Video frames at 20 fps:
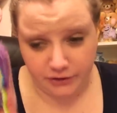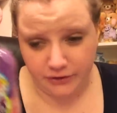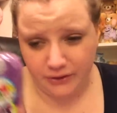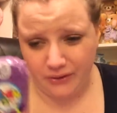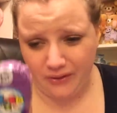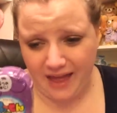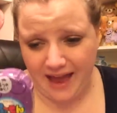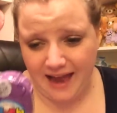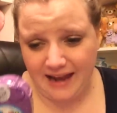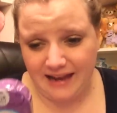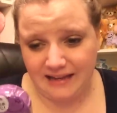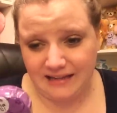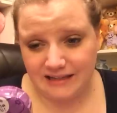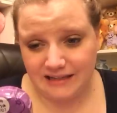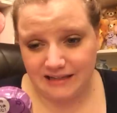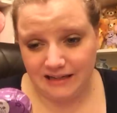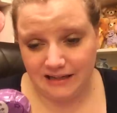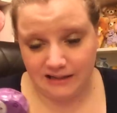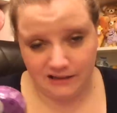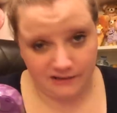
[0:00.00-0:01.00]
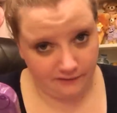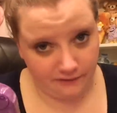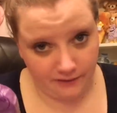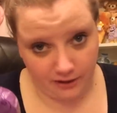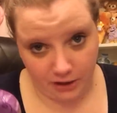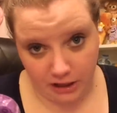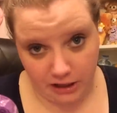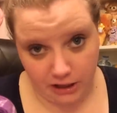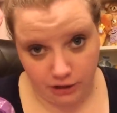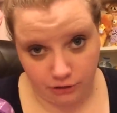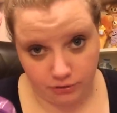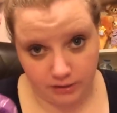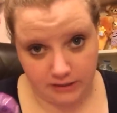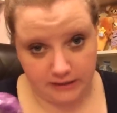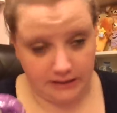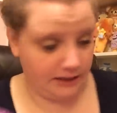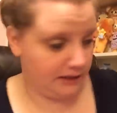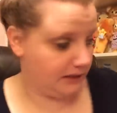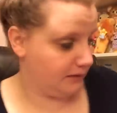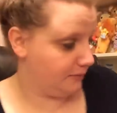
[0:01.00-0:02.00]
So that is very
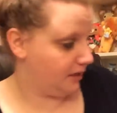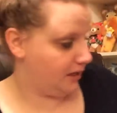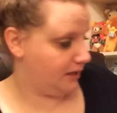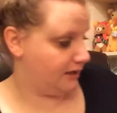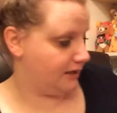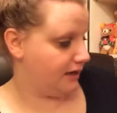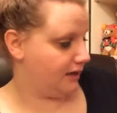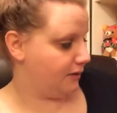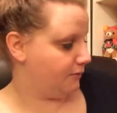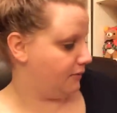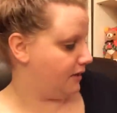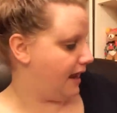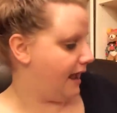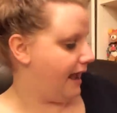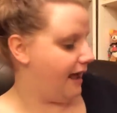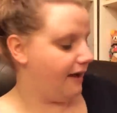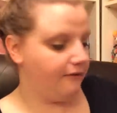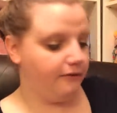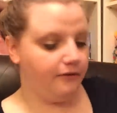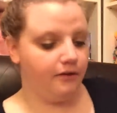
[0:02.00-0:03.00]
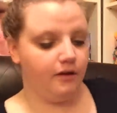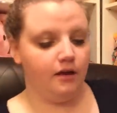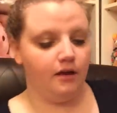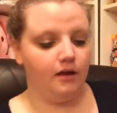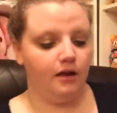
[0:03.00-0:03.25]
interesting to me that it would have